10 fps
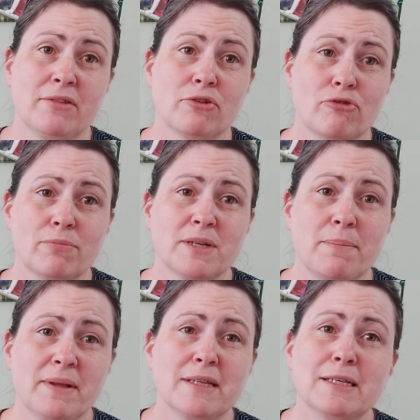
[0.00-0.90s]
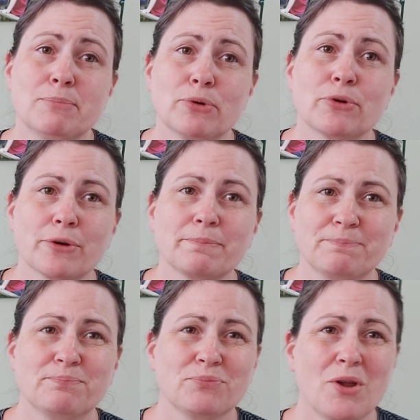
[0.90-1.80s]
that crops up in this book.
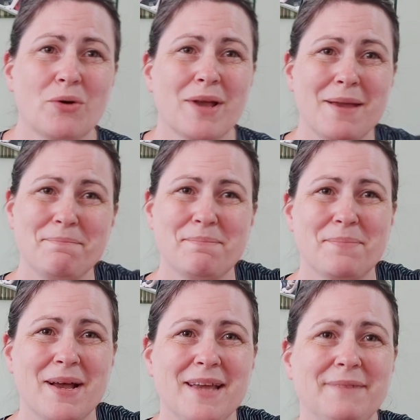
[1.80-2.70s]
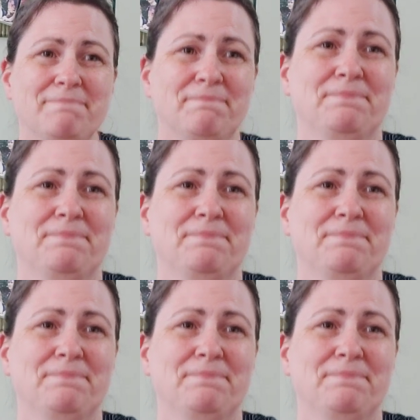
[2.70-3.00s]
Okay, bye.